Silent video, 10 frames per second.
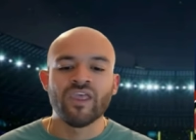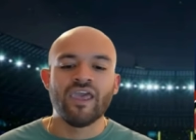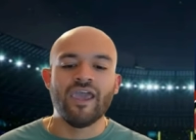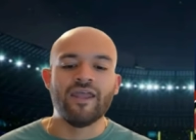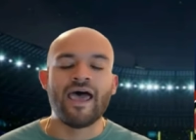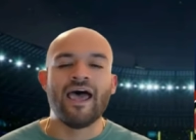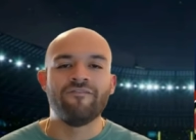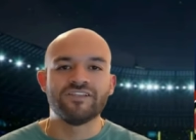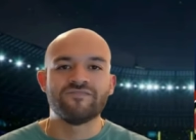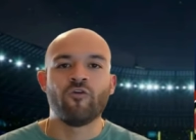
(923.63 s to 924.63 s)
and have
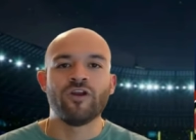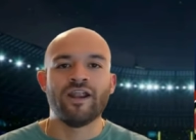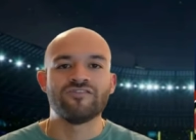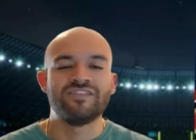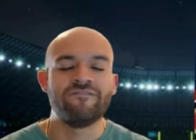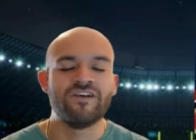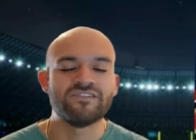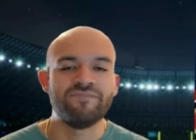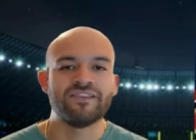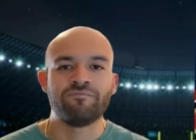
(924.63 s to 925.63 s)
this 49ers
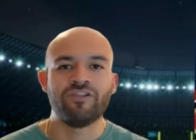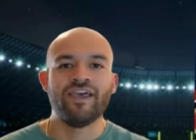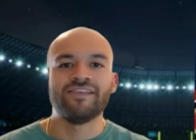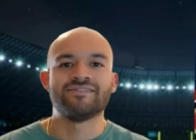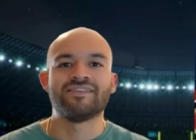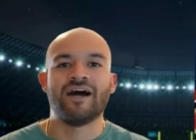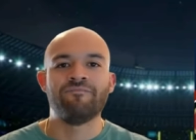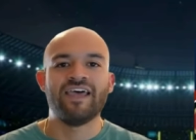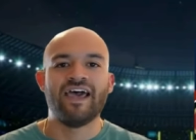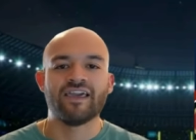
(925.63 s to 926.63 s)
defense make the plays to
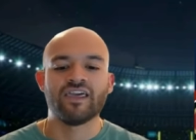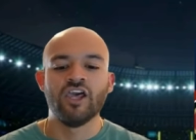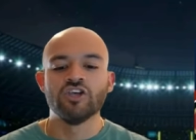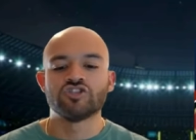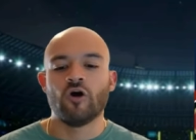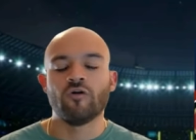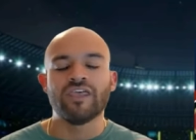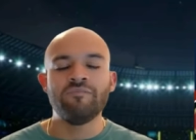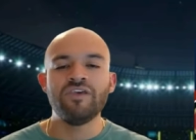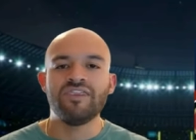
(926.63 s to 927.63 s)
stop Dak. So
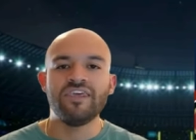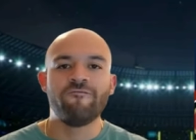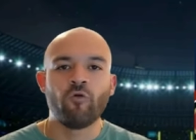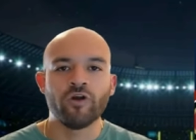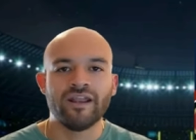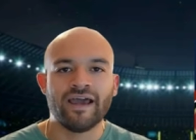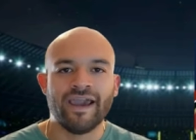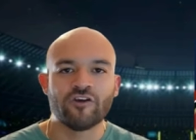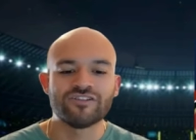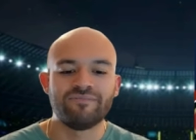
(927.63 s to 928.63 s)
give me the
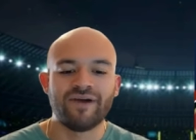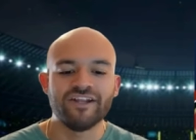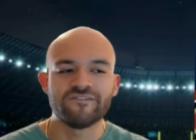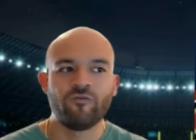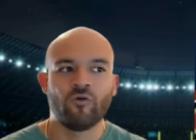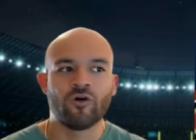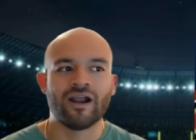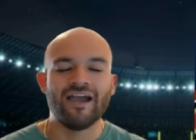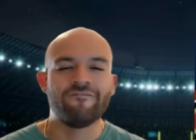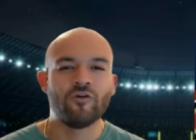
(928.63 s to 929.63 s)
49ers minus four.
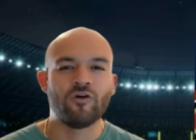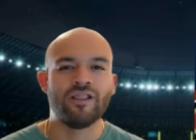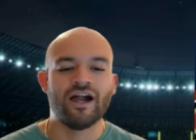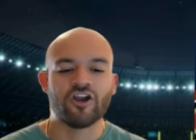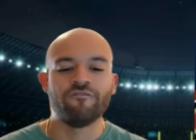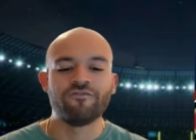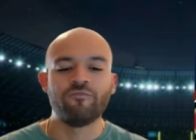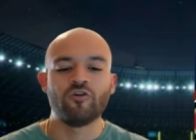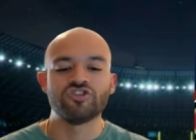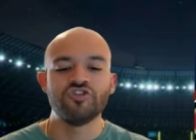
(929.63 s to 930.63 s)
I feel a lot
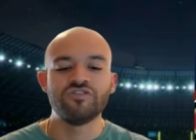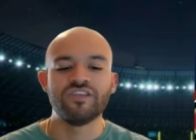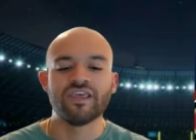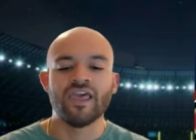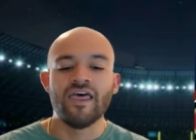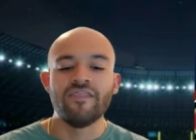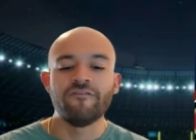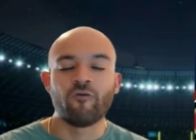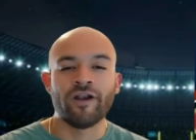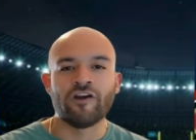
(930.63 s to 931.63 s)
comfortable choosing the
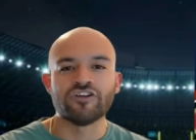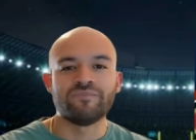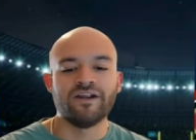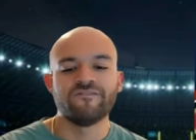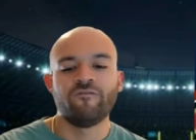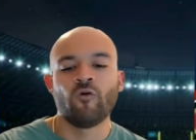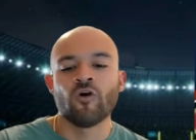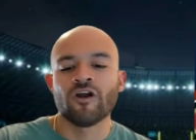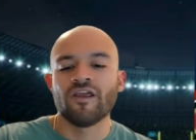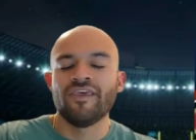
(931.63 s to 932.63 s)
49ers minus
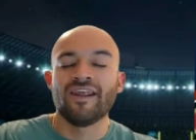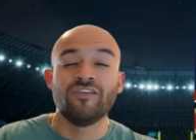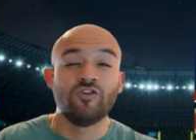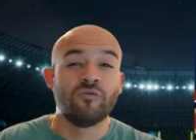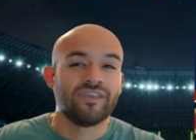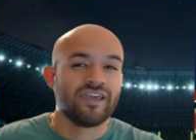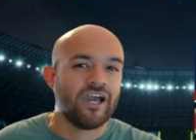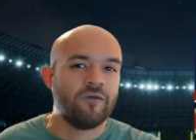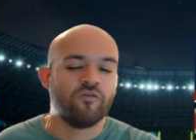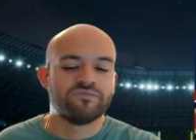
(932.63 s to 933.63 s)
four than I do with the
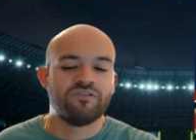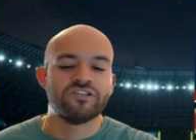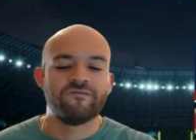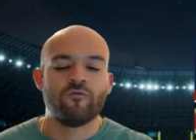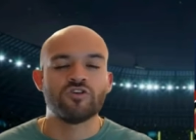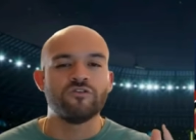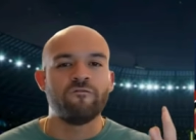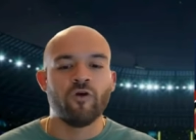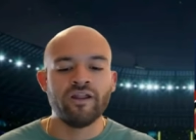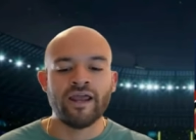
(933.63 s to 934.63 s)
Cowboys plus four. So
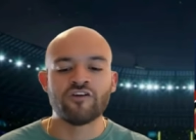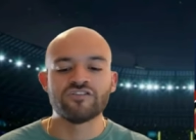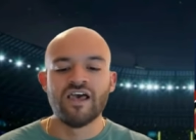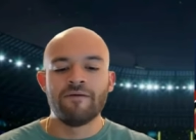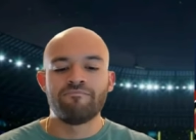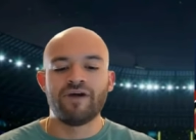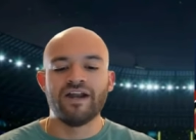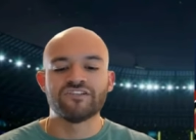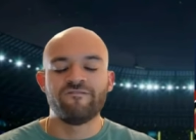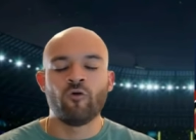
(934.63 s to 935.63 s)
49ers
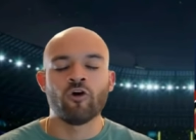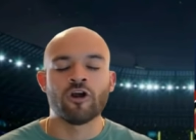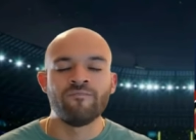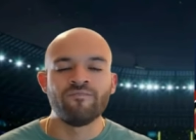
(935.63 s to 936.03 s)
minus four.